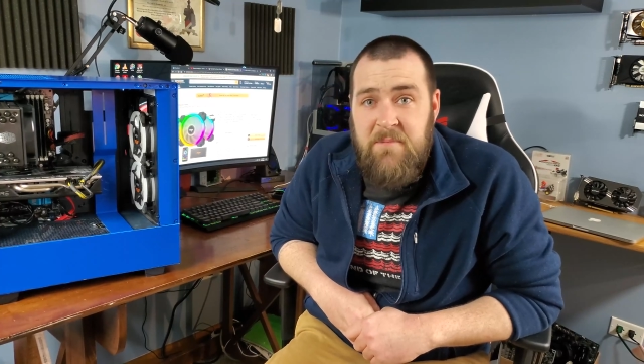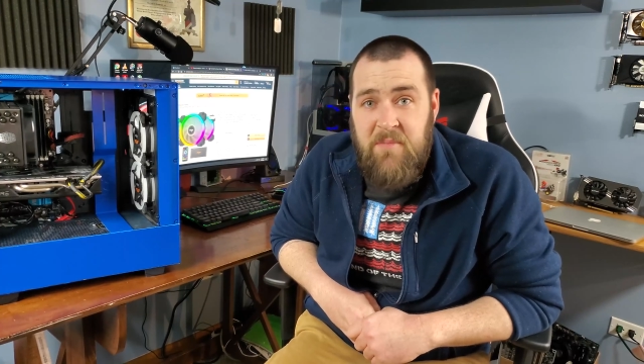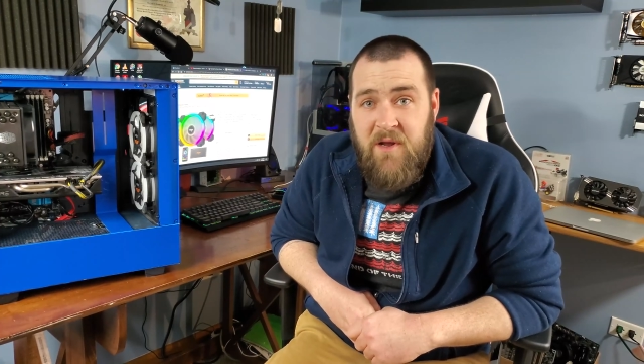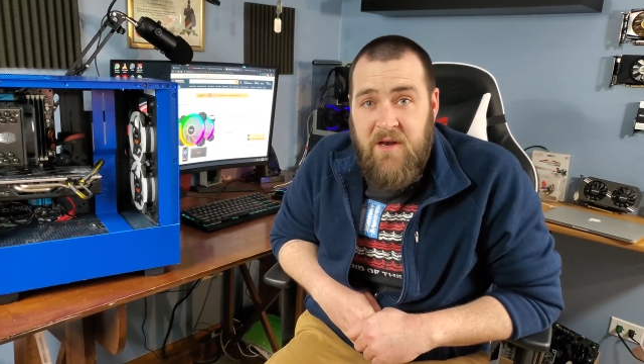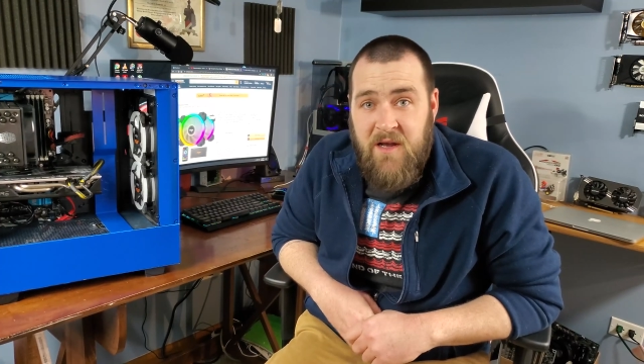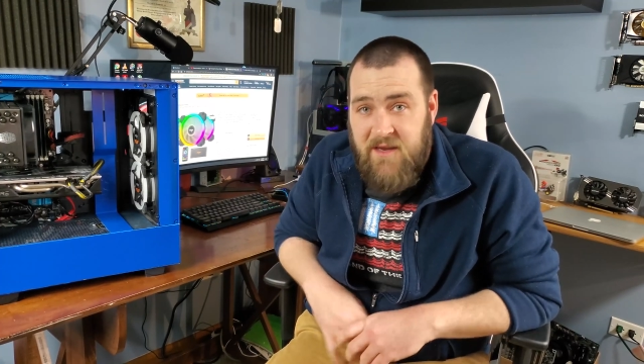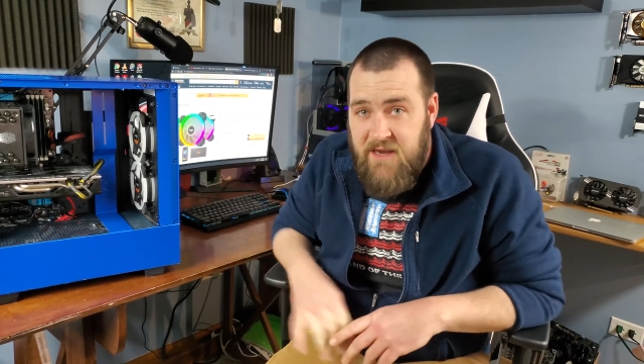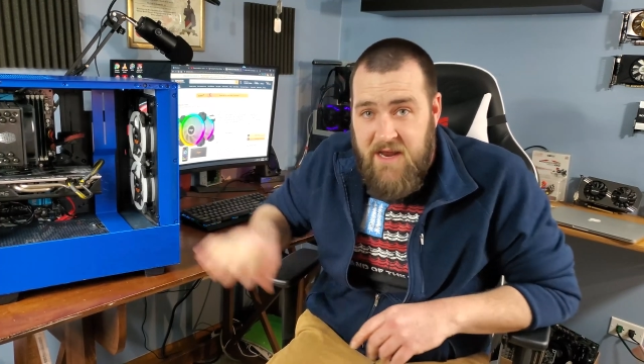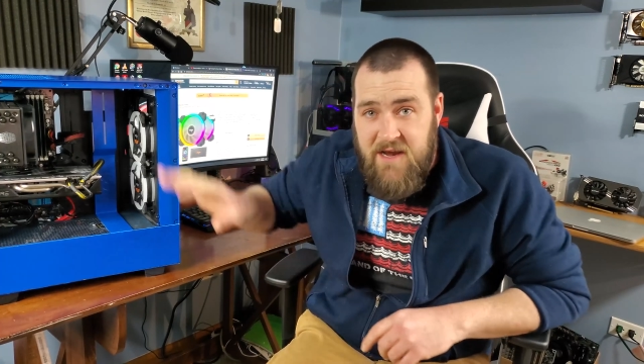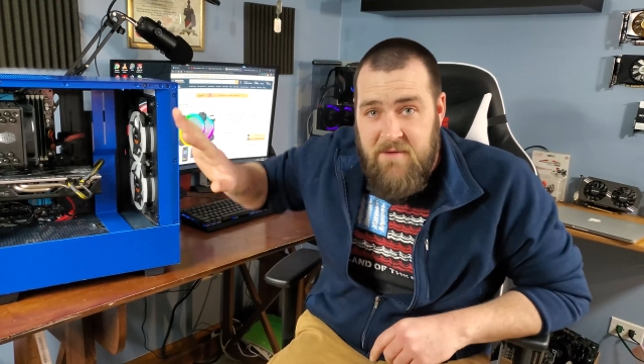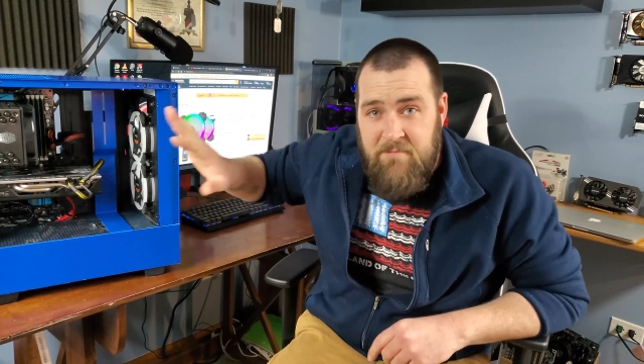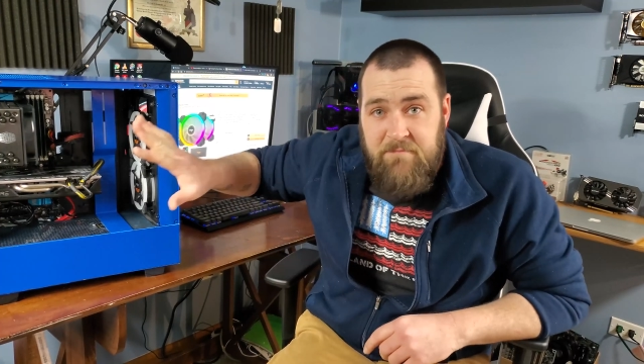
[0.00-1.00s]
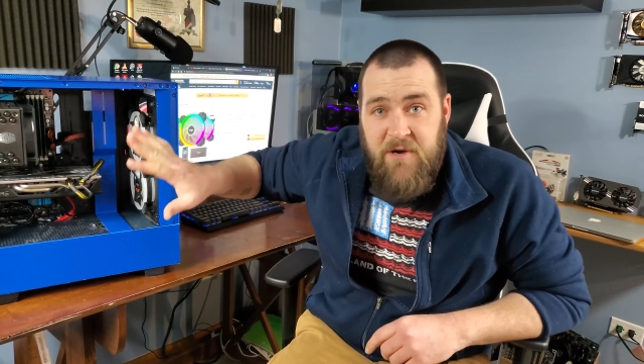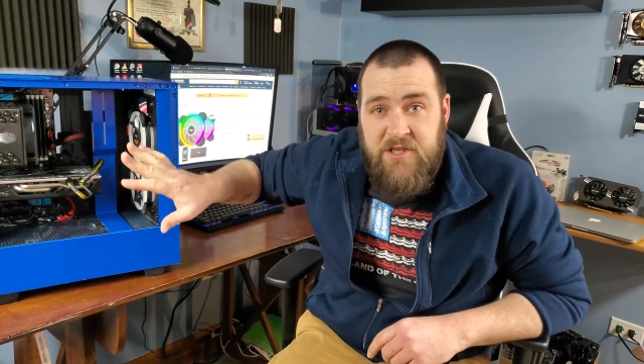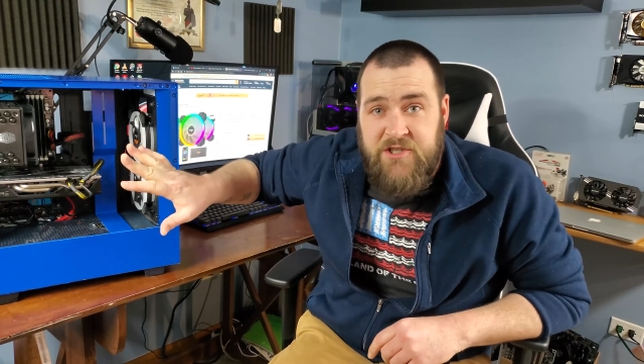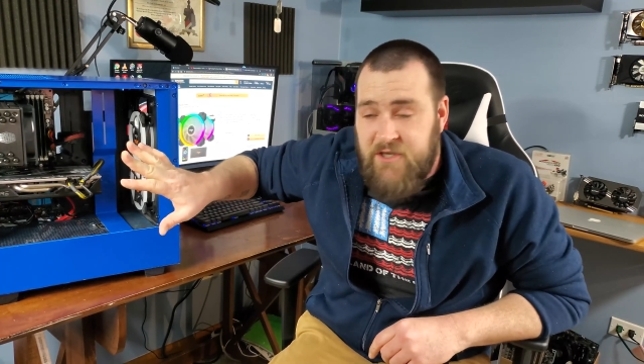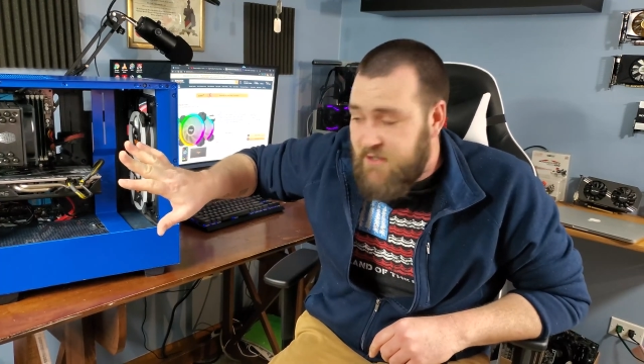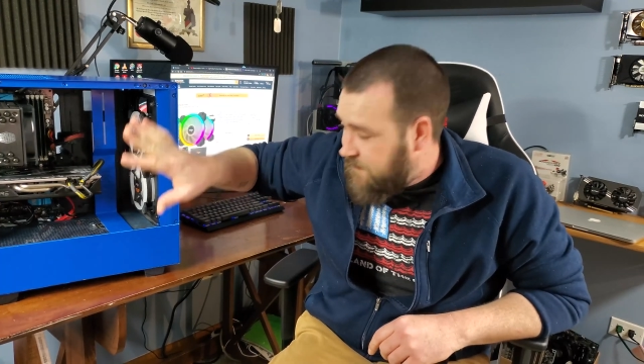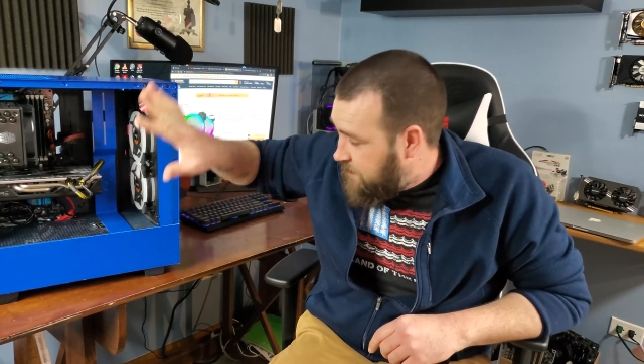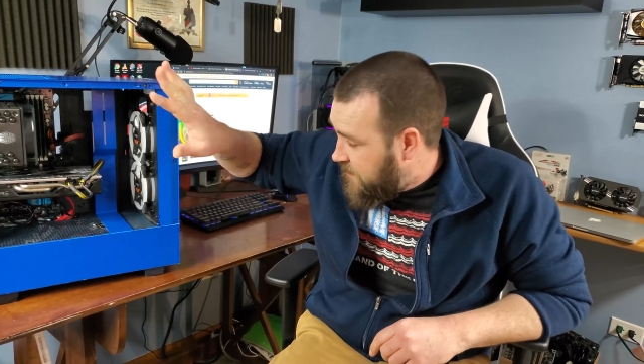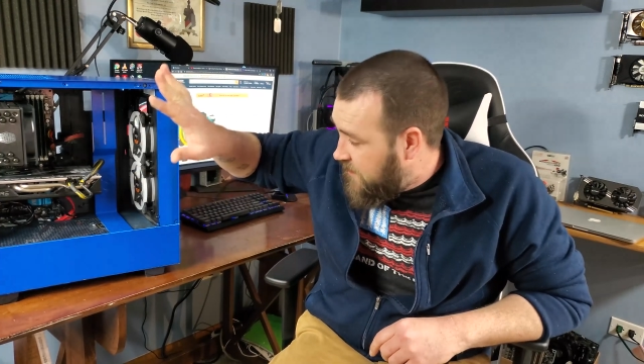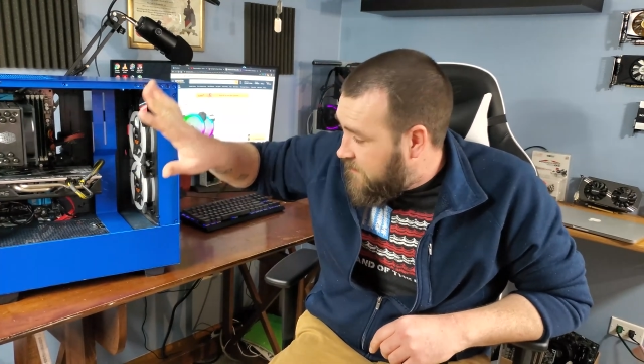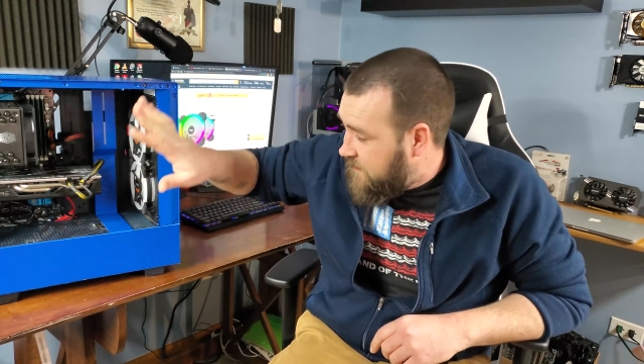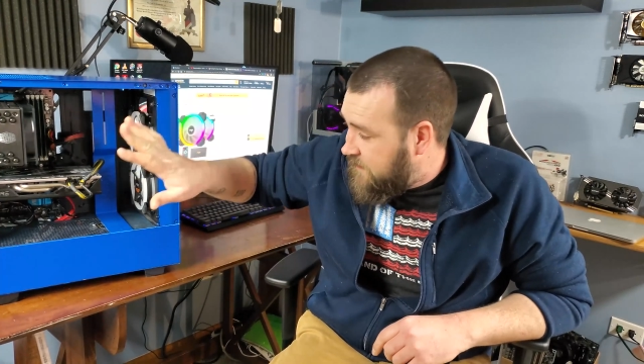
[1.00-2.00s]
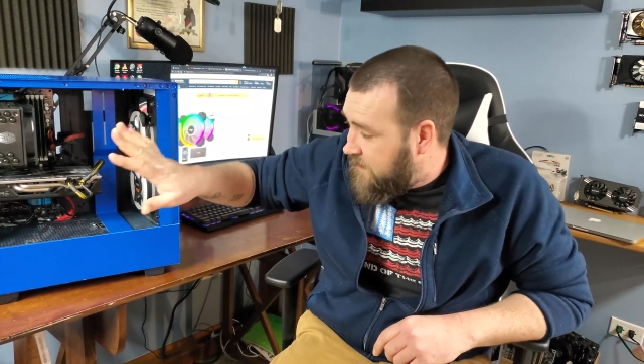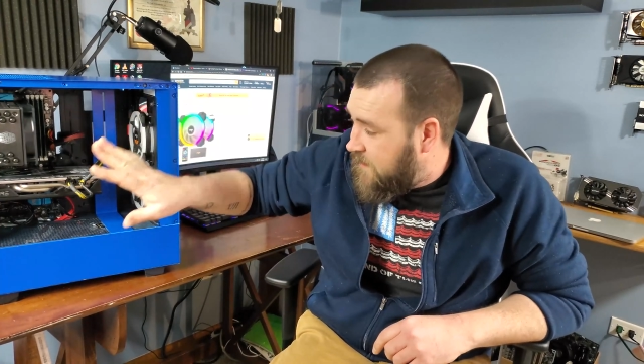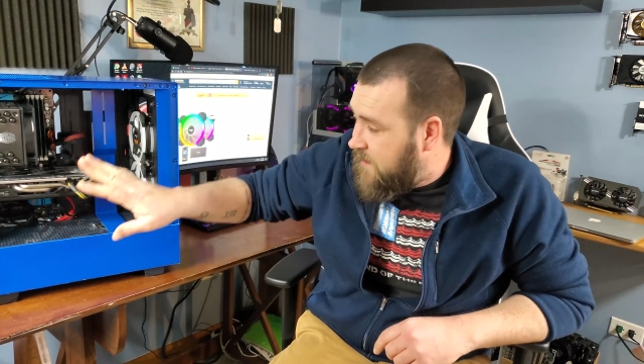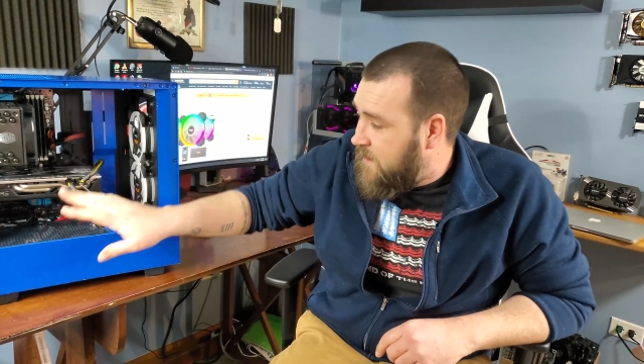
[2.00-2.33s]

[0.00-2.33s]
But again, a budget build,